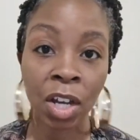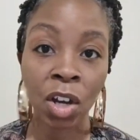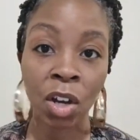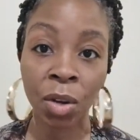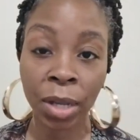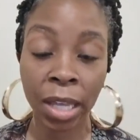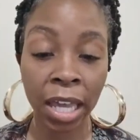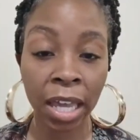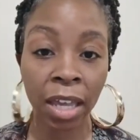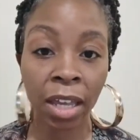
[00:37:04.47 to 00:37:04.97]

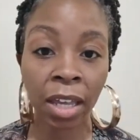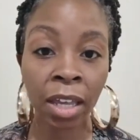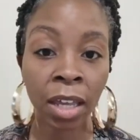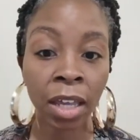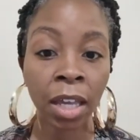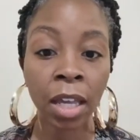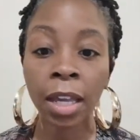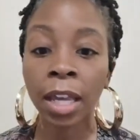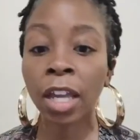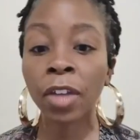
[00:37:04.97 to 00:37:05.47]
Okay?
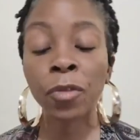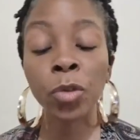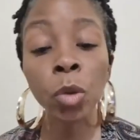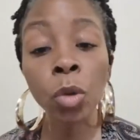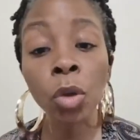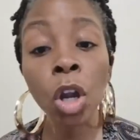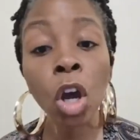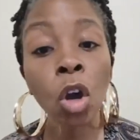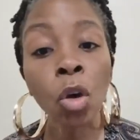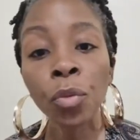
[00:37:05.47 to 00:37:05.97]
If you
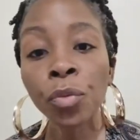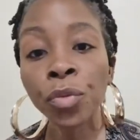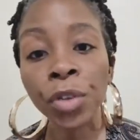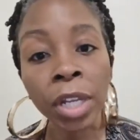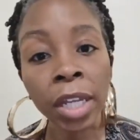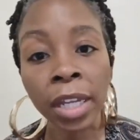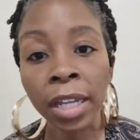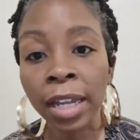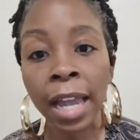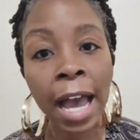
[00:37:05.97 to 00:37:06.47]
don't
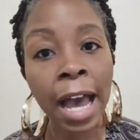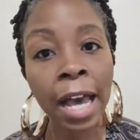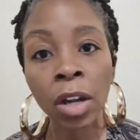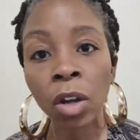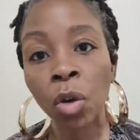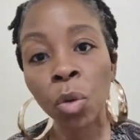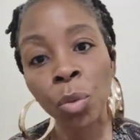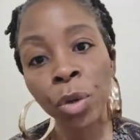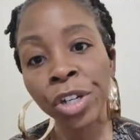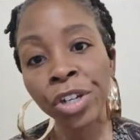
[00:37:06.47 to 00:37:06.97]
read, I
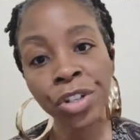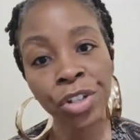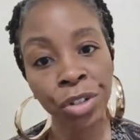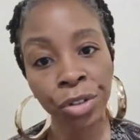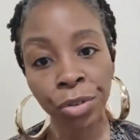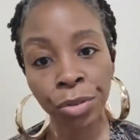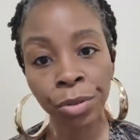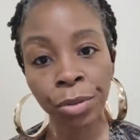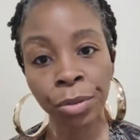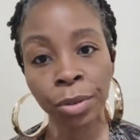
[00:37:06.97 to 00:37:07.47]
don't want
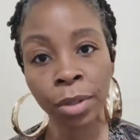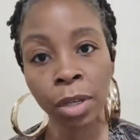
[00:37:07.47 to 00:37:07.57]
you.